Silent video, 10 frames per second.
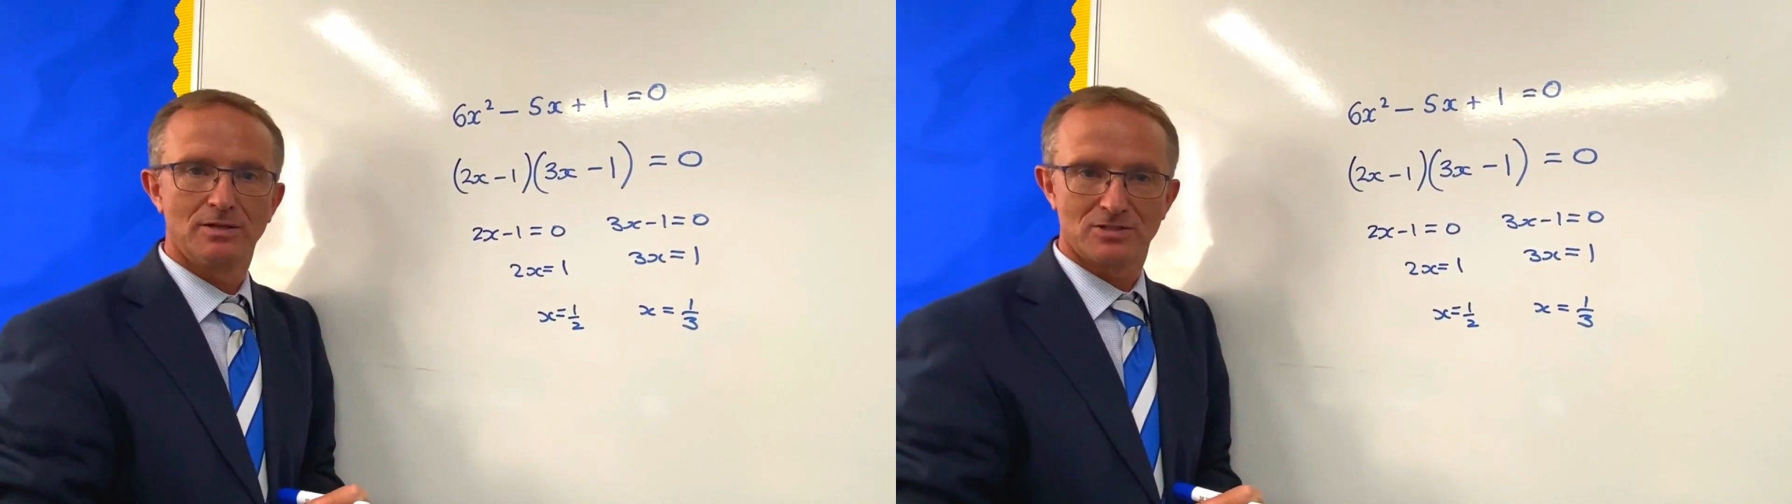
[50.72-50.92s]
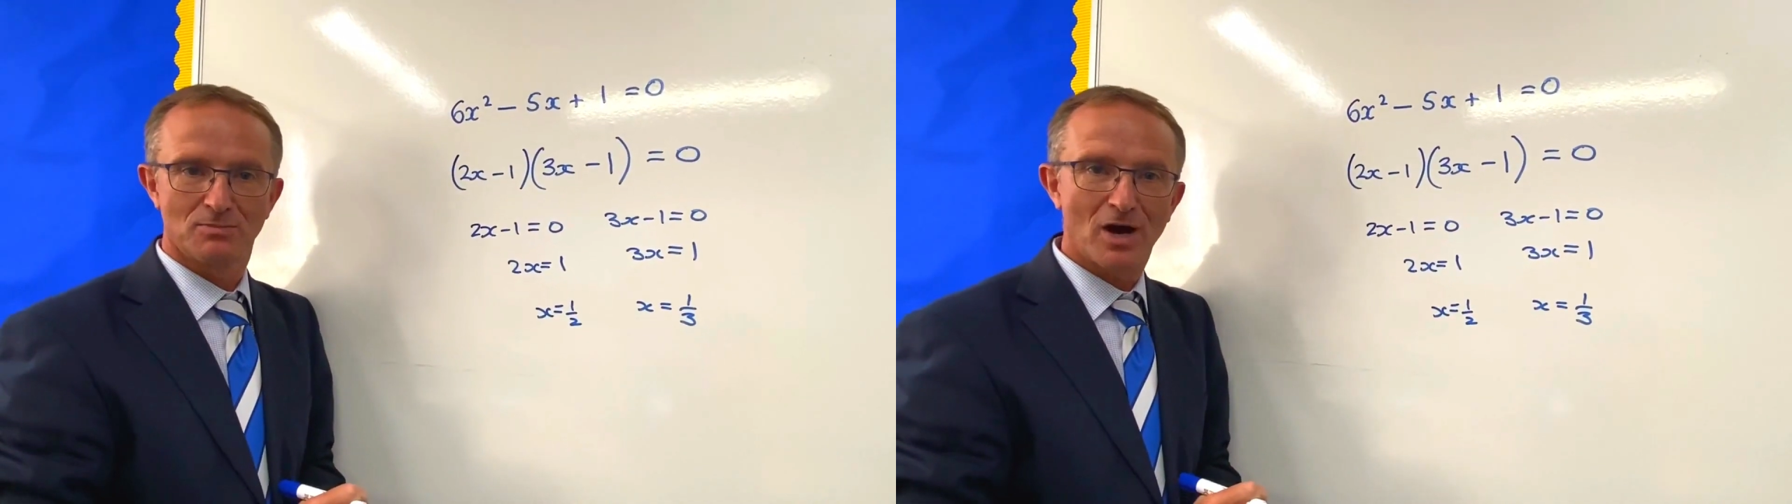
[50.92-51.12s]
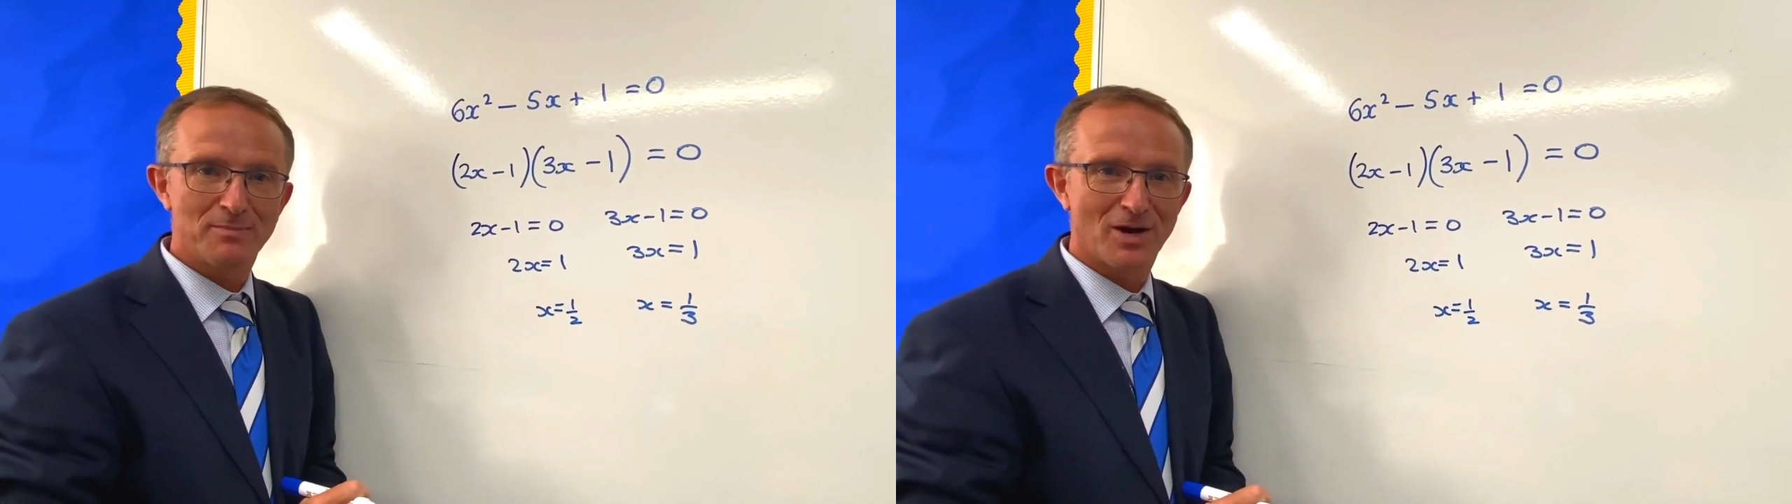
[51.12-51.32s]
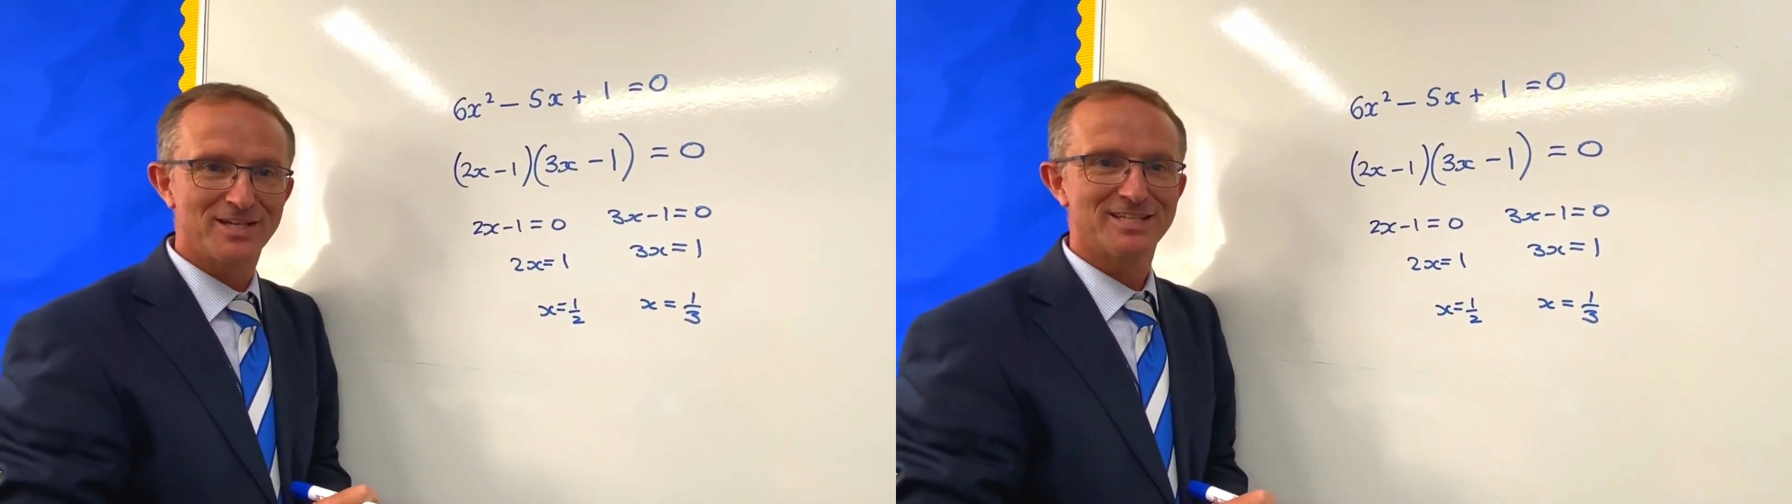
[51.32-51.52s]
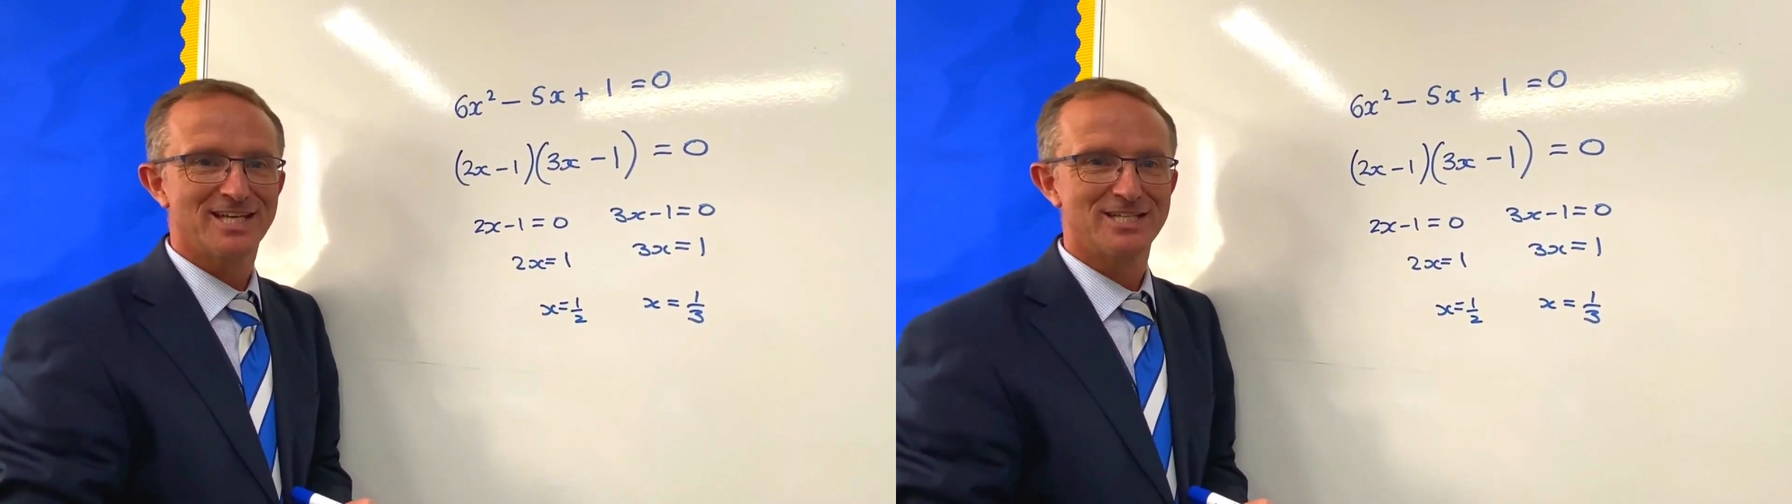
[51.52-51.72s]
to my
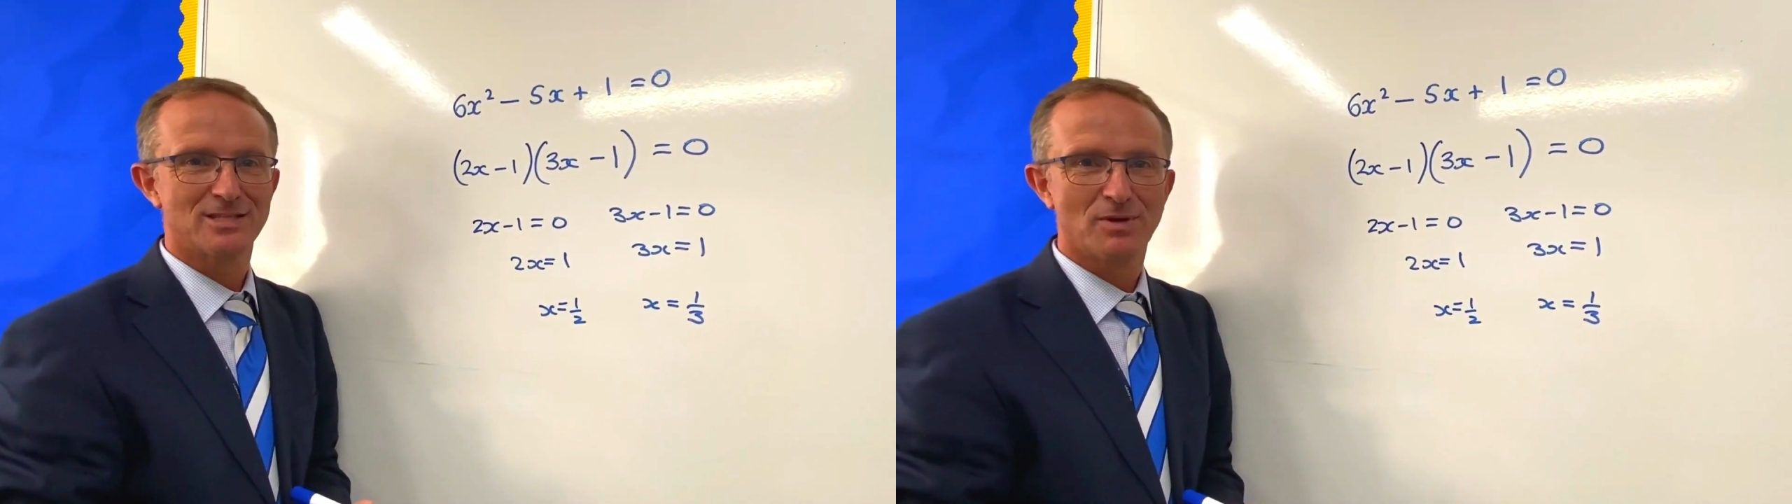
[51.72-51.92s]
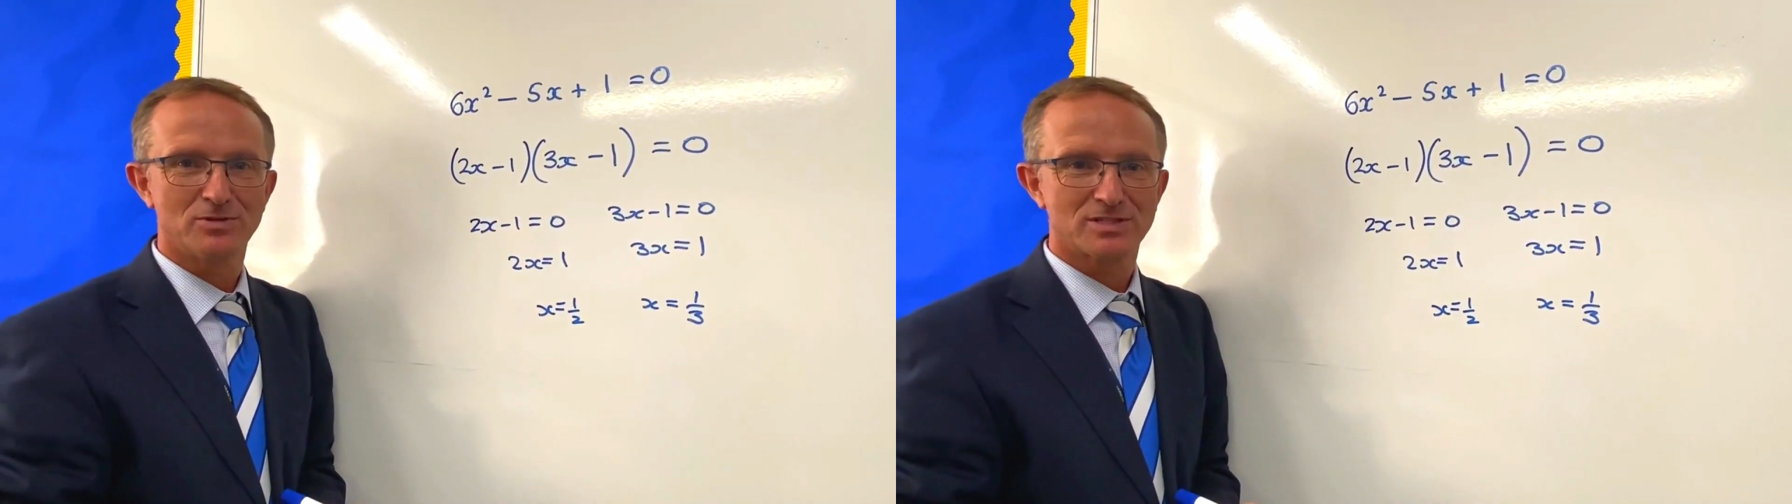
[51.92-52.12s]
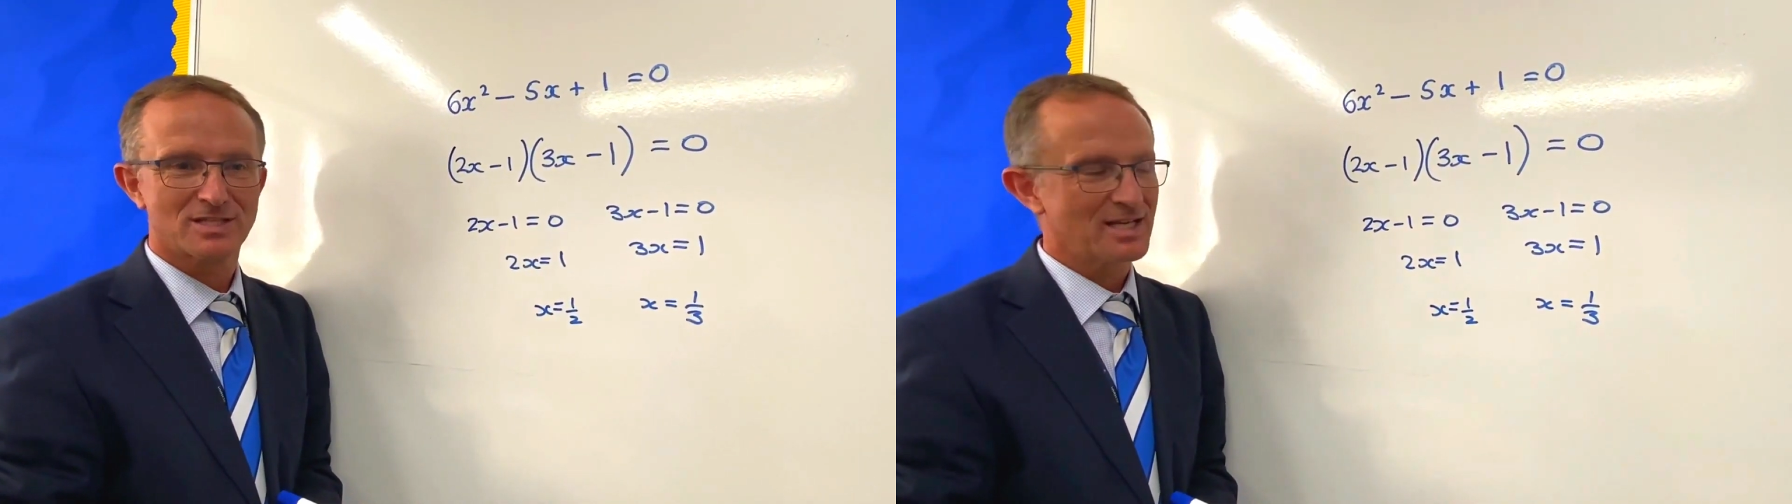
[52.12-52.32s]
mind, is the most